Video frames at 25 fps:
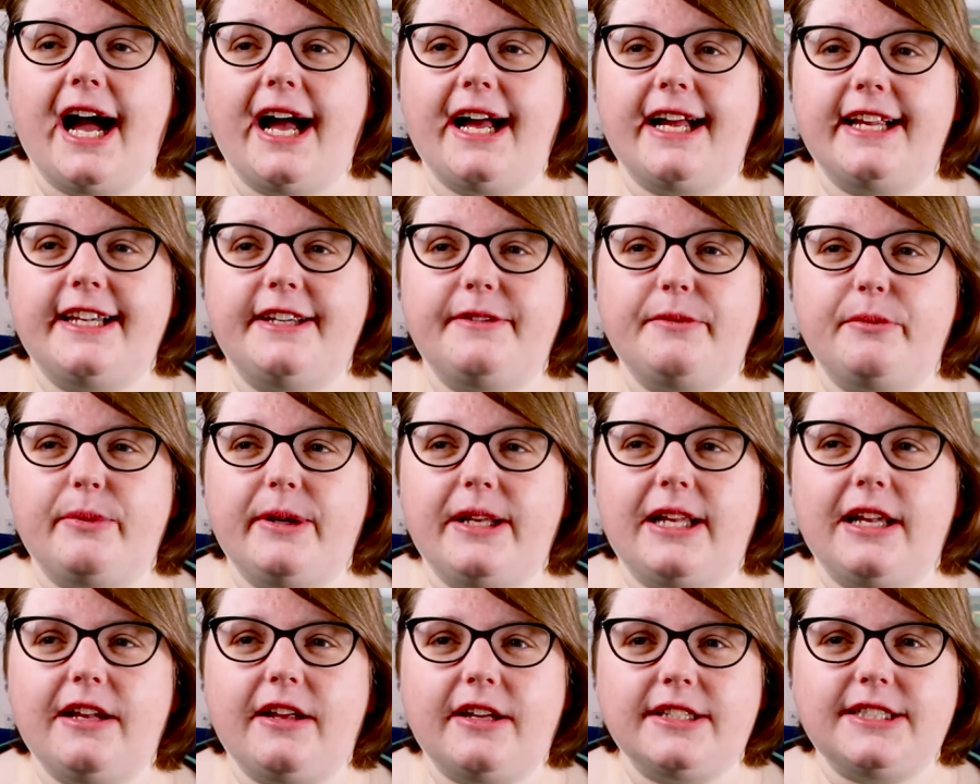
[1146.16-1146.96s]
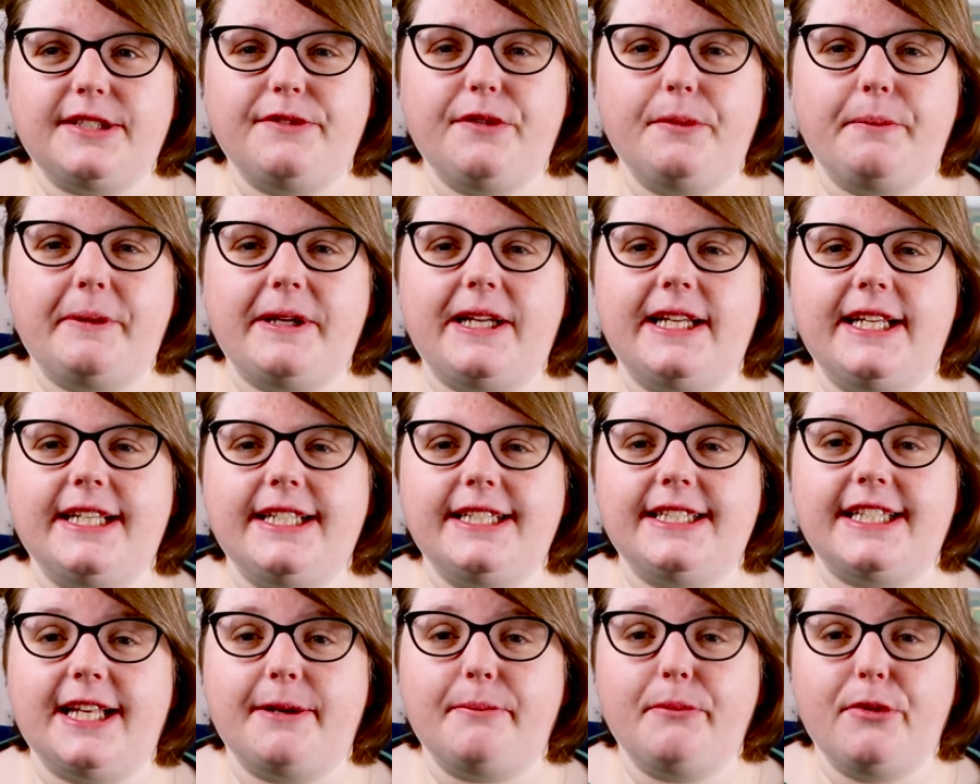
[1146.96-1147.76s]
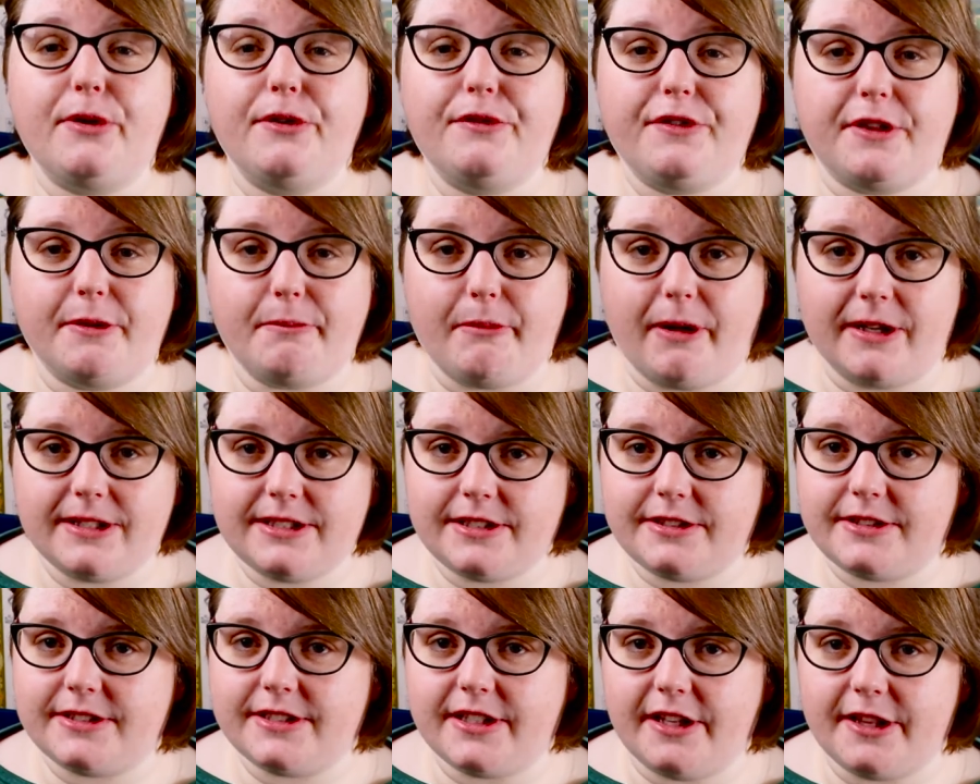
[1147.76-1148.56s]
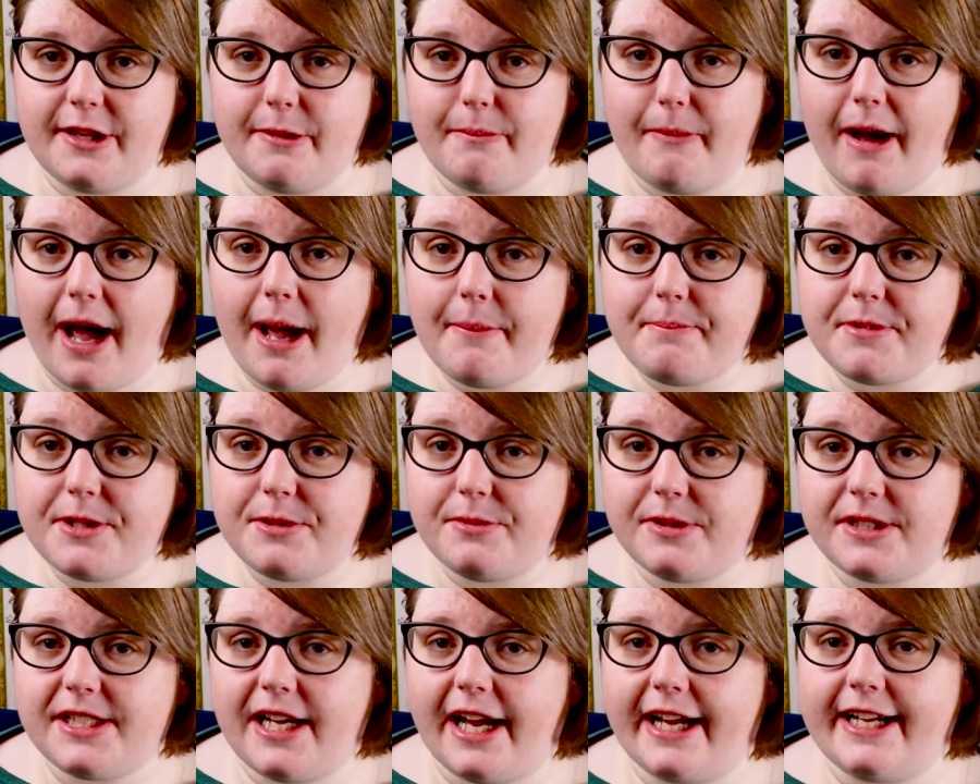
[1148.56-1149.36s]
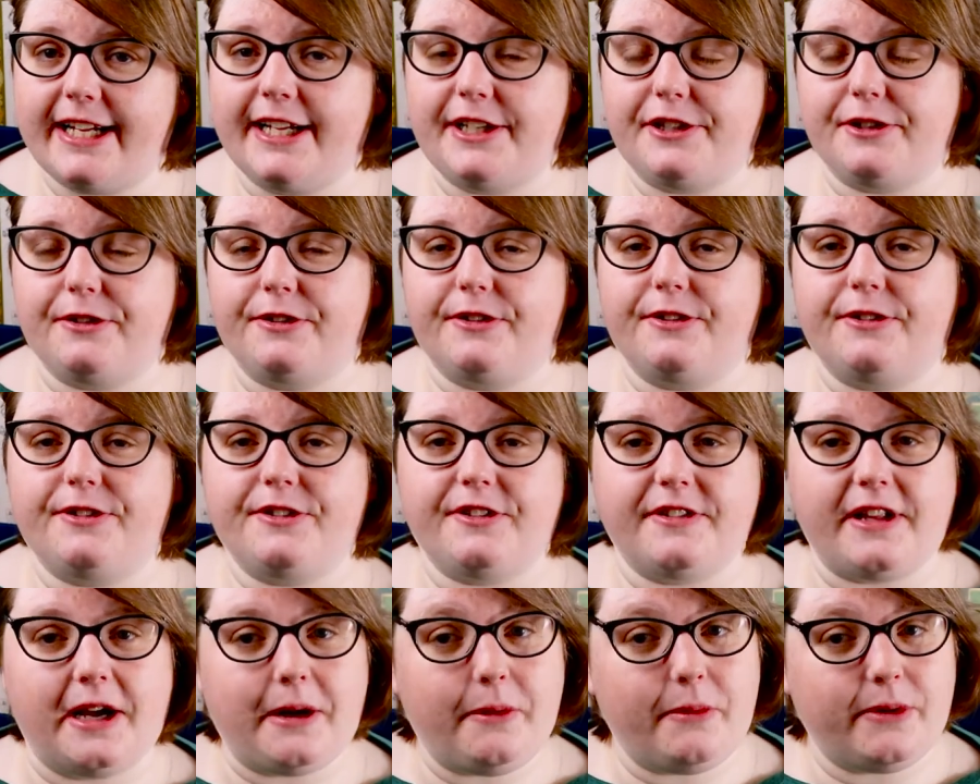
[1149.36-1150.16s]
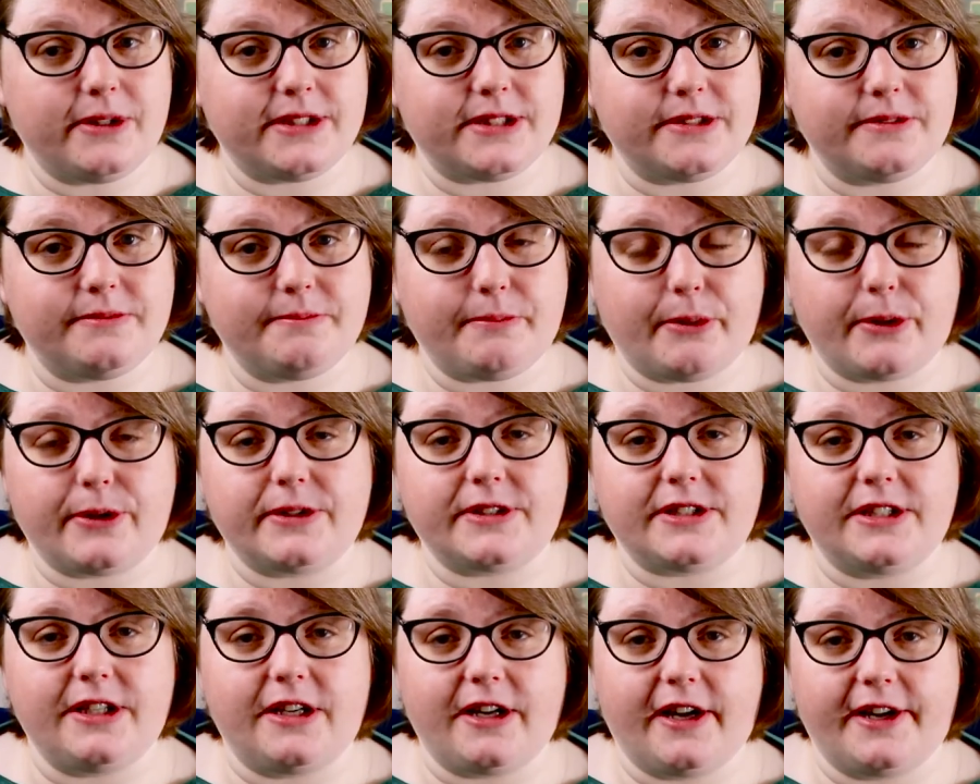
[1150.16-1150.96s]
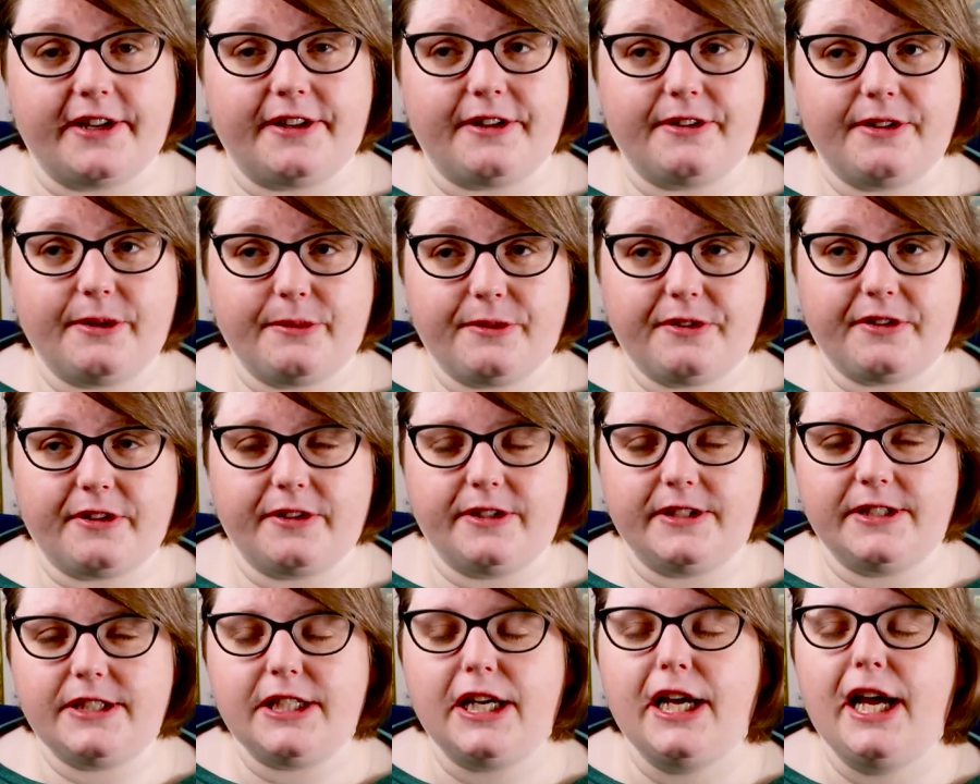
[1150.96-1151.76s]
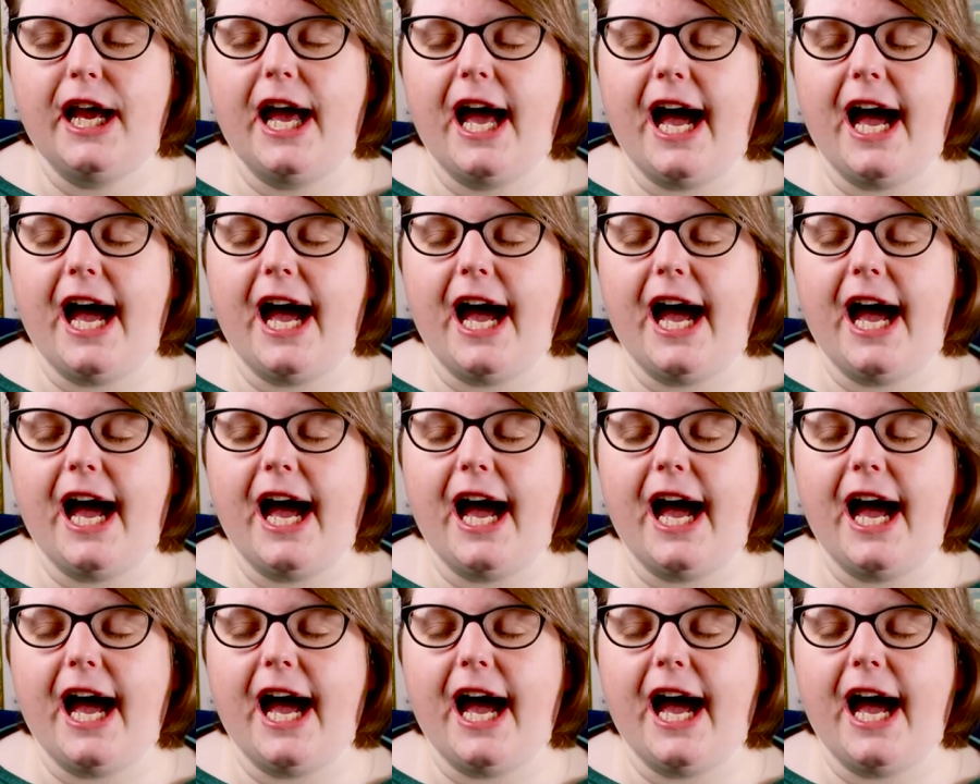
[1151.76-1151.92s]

And um, we had lots of abilities that move the monsters on the map to attack each other. So that wasn't personal either. That was good.